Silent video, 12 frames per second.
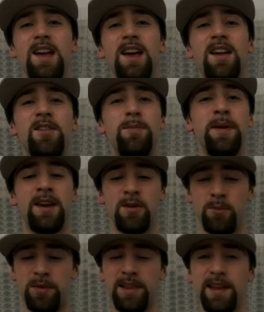is be
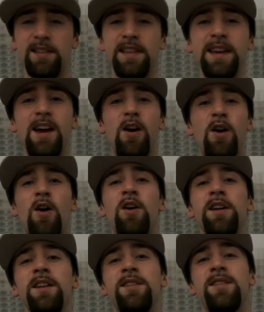completely
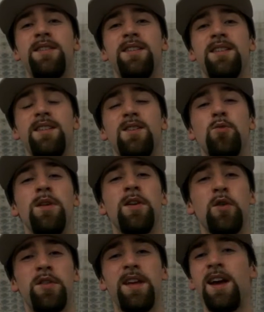honest with
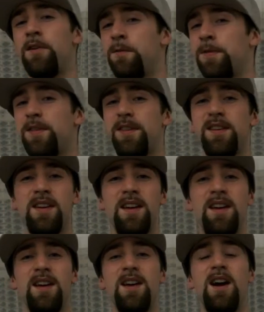ourselves
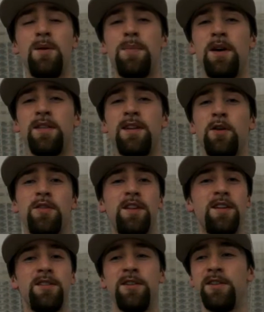about our
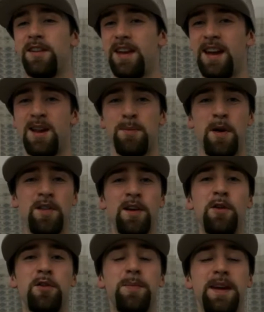stutter and about
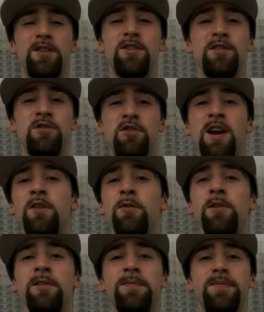our speech in
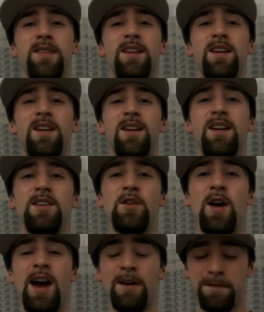general.
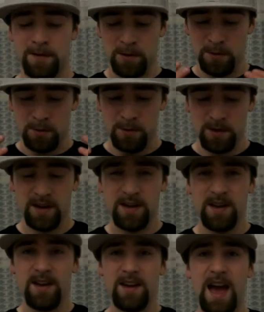You have to
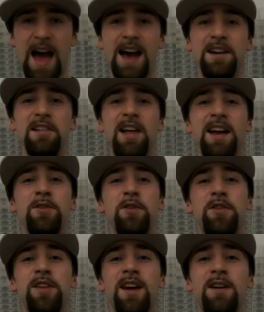analyze
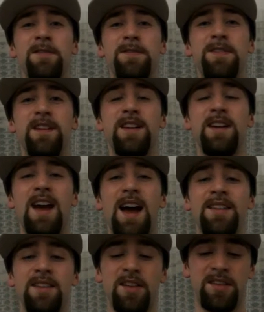yourself
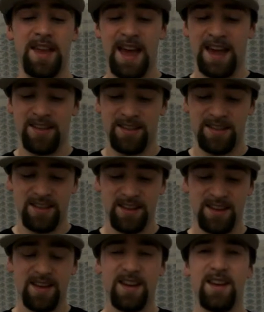and assess
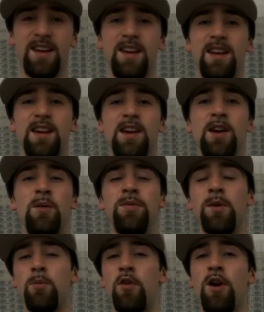
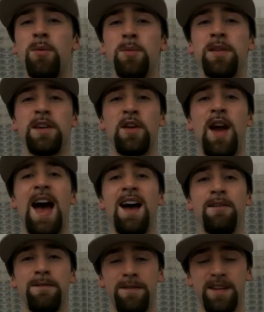the problems that you have